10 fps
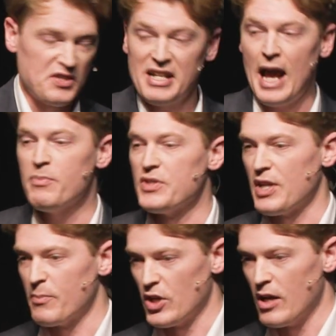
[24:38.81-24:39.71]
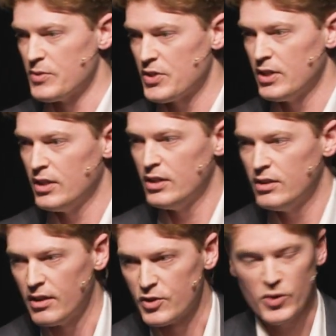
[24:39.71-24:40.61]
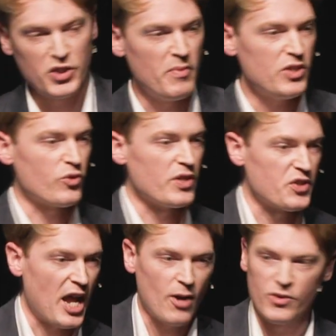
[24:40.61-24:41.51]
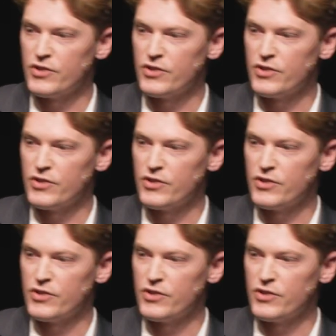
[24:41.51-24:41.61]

That happens sometimes. There's always the mystery as to how it